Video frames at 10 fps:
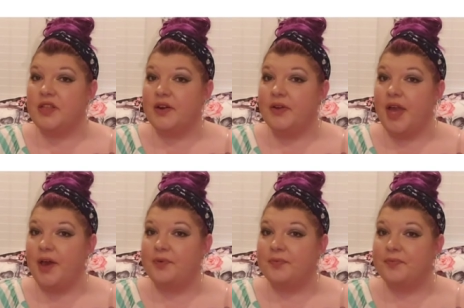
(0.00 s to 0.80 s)
there we
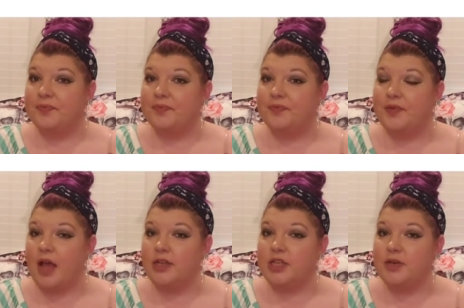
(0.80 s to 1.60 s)
go.
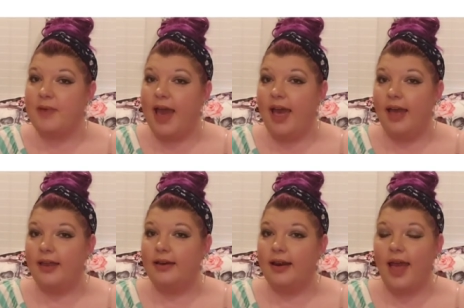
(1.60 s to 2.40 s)
Not too
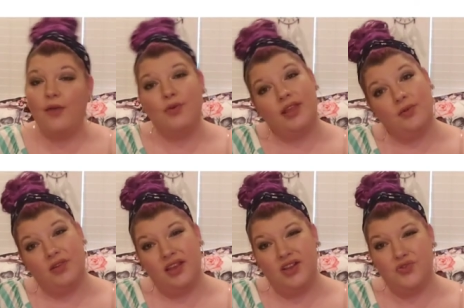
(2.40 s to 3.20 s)
bad. I really,
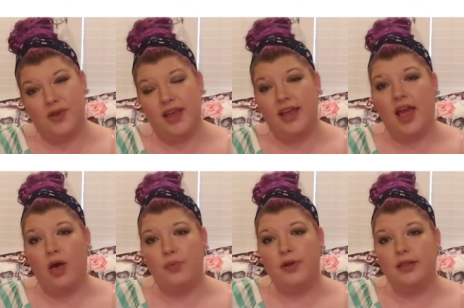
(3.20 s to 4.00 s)
really enjoy it.
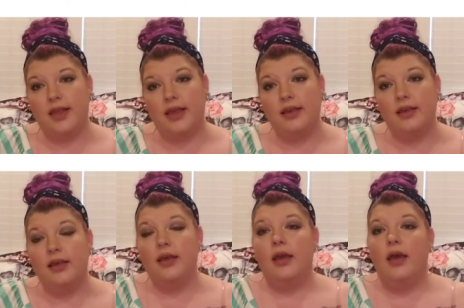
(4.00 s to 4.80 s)
I'll put a link
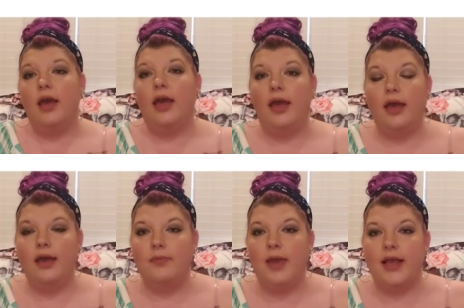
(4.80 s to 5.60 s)

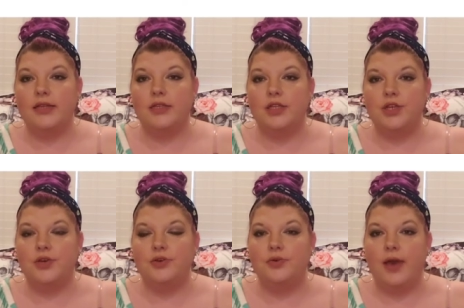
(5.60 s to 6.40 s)
um, as
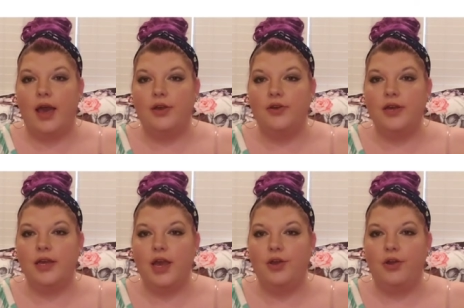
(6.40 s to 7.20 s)
to how you can
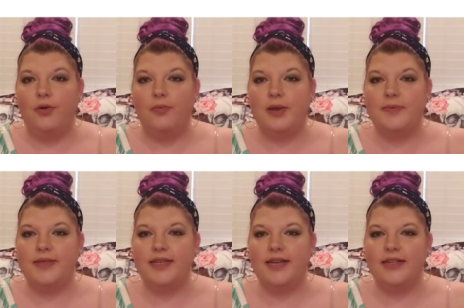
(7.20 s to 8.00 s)
get your own
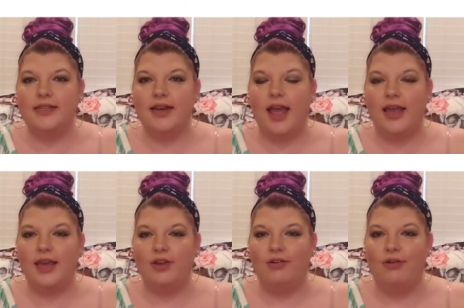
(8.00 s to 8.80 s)
Pipsticks and
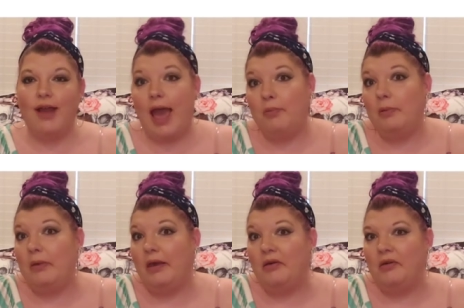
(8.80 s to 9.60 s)
get your own Happy
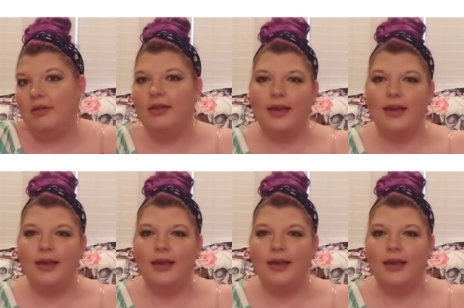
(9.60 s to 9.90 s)
Mail